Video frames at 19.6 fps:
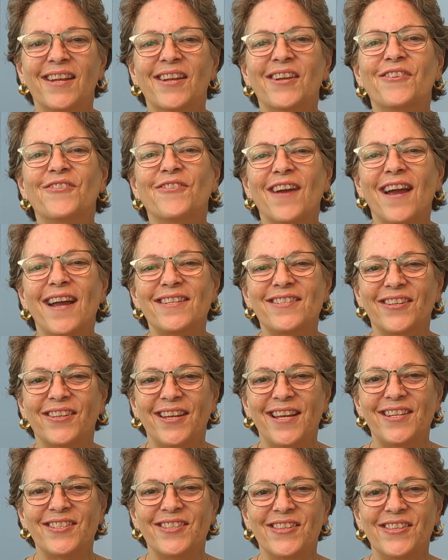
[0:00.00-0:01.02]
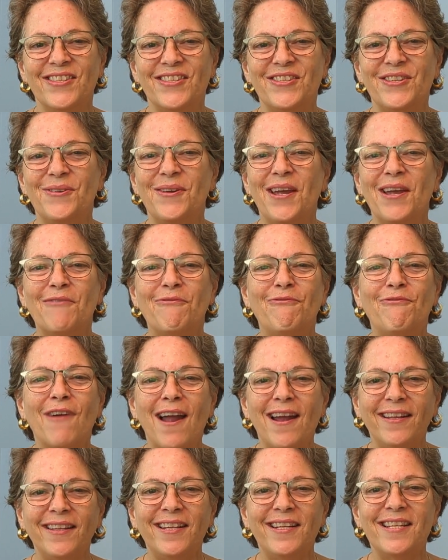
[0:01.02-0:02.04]
Congratulations, you have
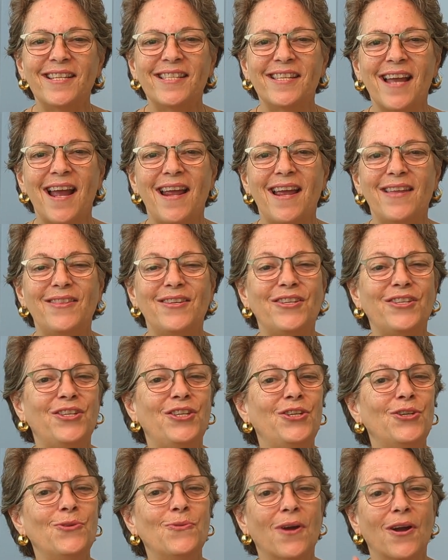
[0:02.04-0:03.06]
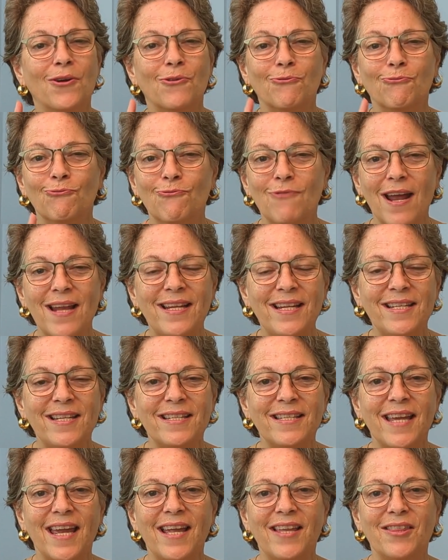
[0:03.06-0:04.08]
finally decided that you are ready
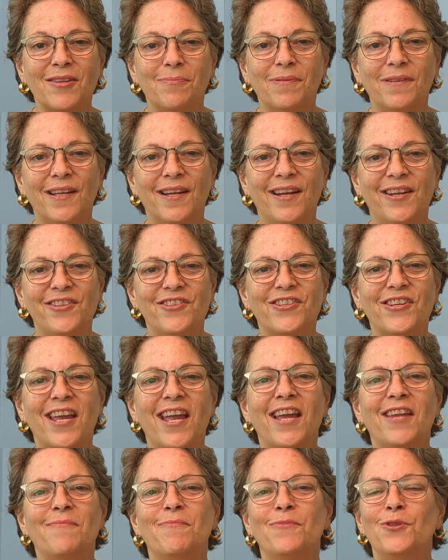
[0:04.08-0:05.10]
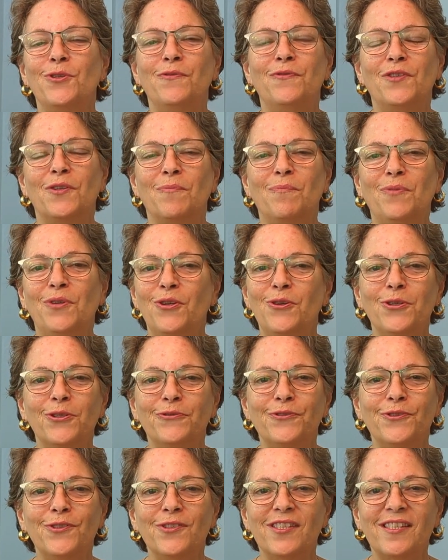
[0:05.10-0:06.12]
to take the plunge and move to
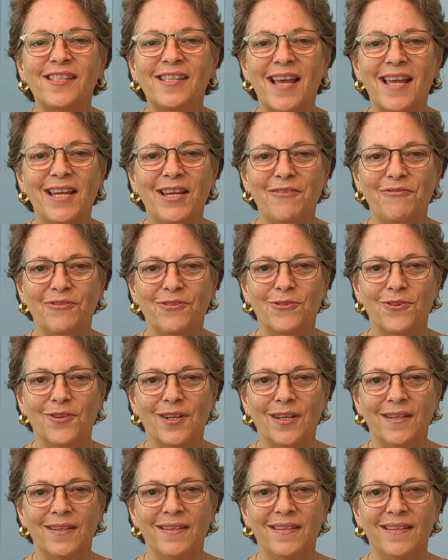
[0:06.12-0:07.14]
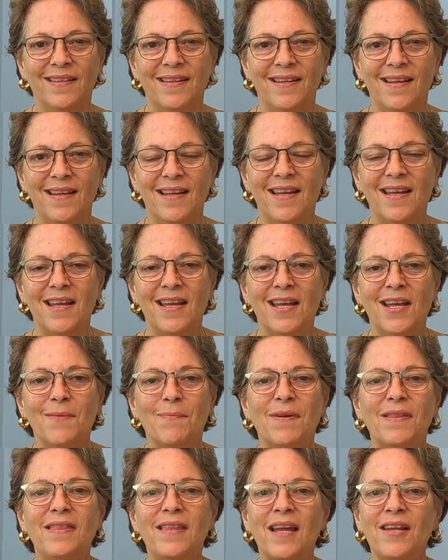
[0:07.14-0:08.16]
beautiful, sunny Florida.
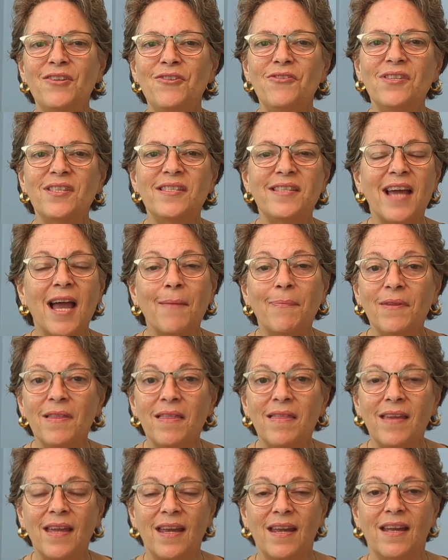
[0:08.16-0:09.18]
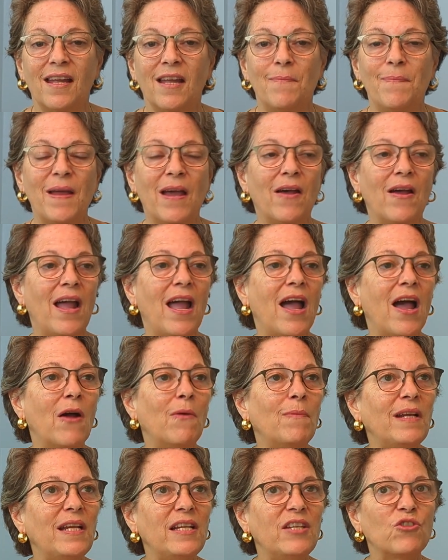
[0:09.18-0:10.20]
But then you stop and think about
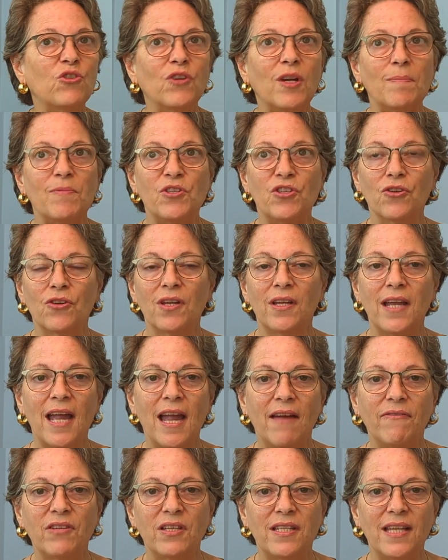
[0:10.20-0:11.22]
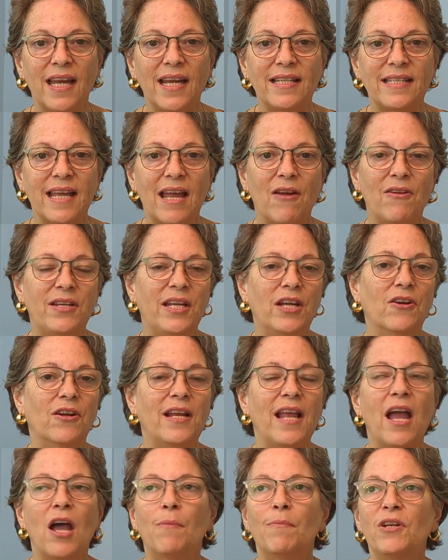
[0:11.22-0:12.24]
how many trips you're going to have to take down here
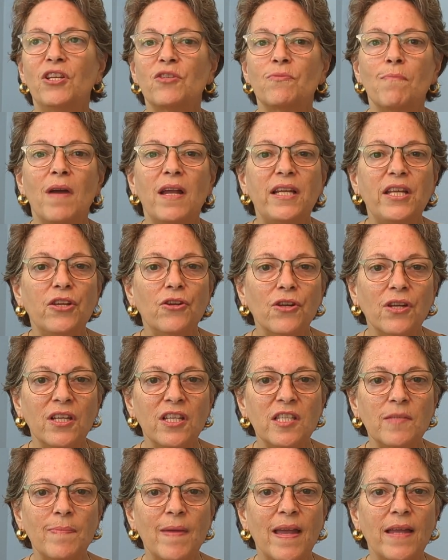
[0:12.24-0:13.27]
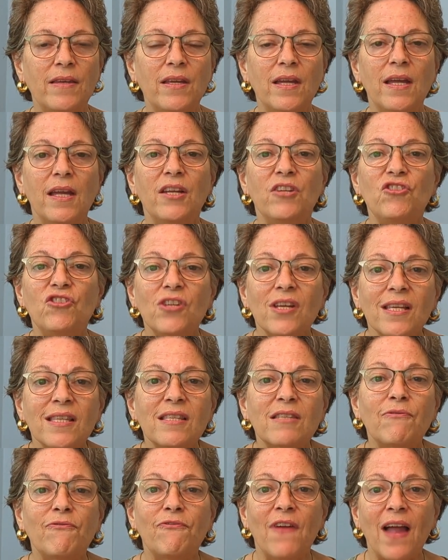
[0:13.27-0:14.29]
and how much money you're going to spend
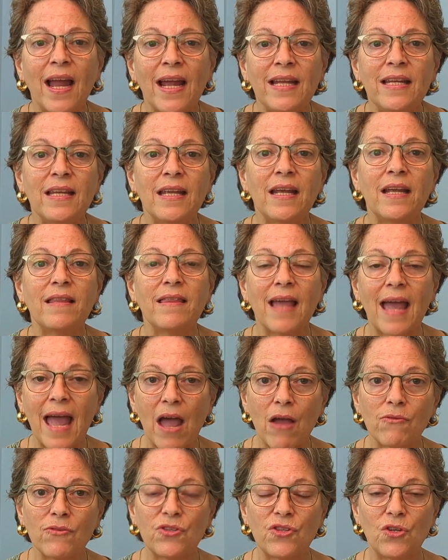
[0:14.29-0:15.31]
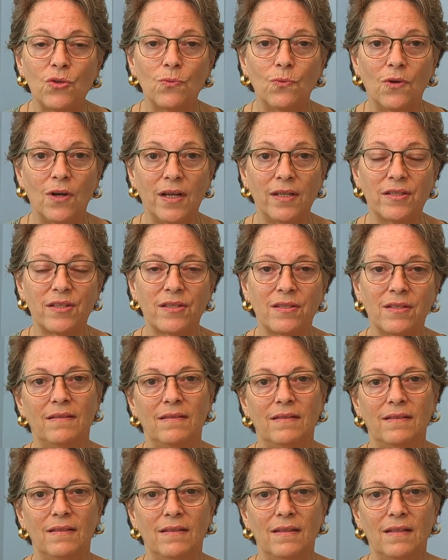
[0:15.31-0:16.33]
just finding the house you want.
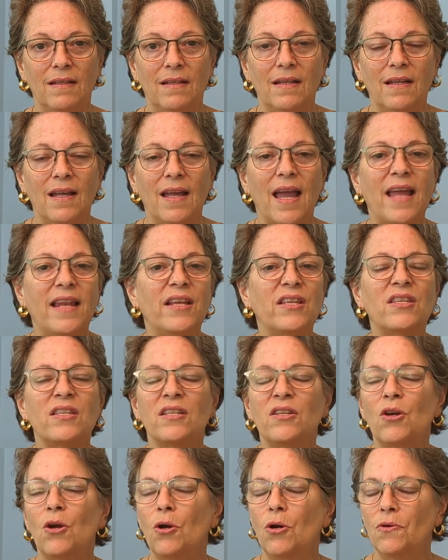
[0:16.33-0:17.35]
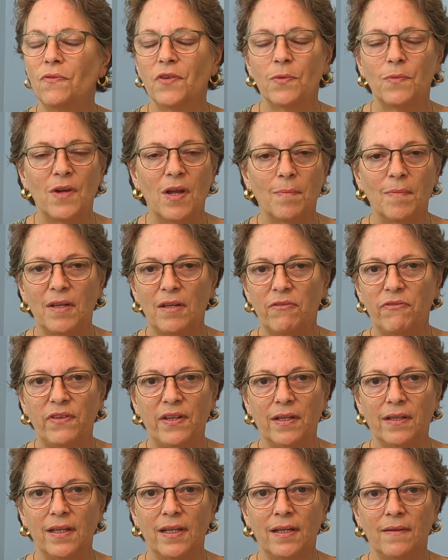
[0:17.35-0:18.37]
And it's an overwhelming
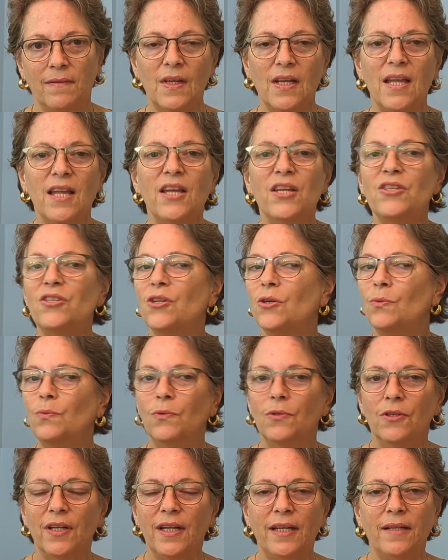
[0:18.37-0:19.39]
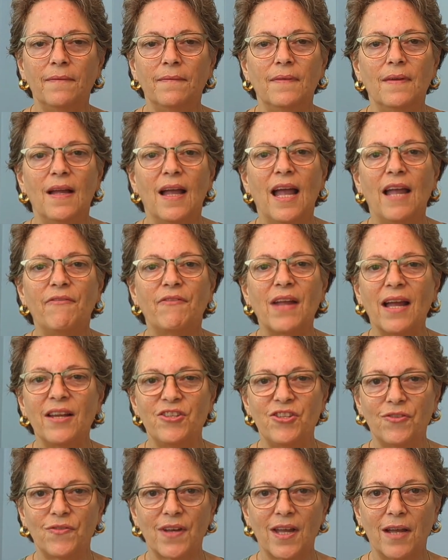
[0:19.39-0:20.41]
feeling. Don't worry, I've
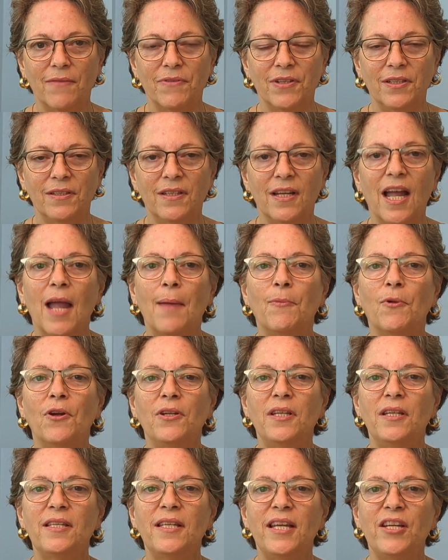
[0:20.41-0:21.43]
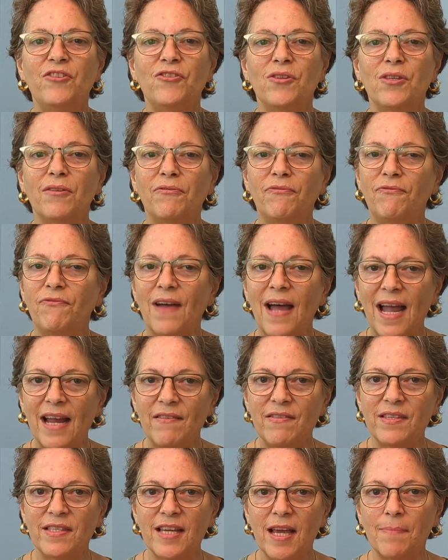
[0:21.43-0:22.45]
got you covered. I'm going to teach you the
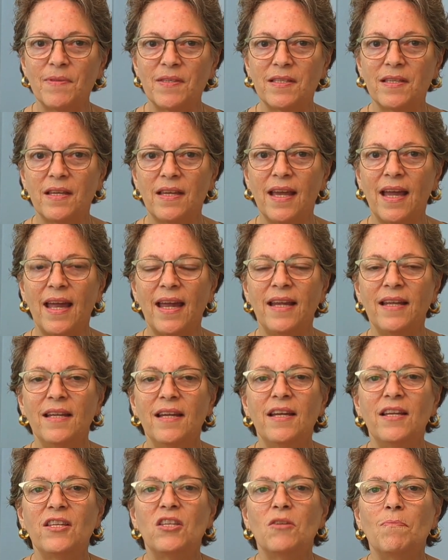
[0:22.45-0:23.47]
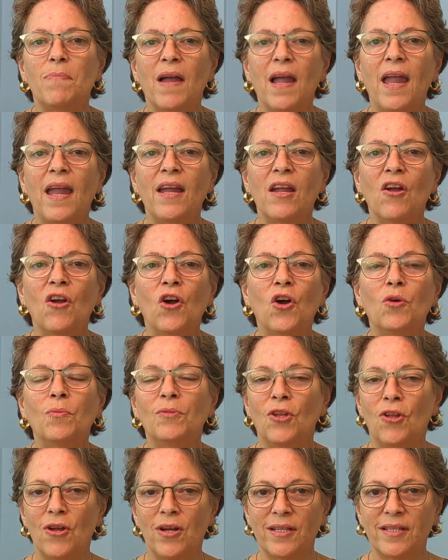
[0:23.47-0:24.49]
5 steps today to buying a
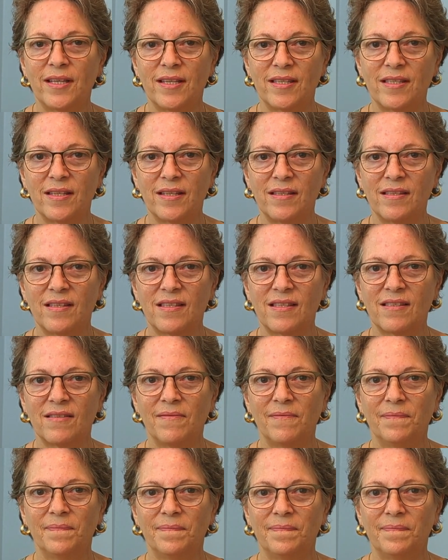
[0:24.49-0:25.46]
home long distance.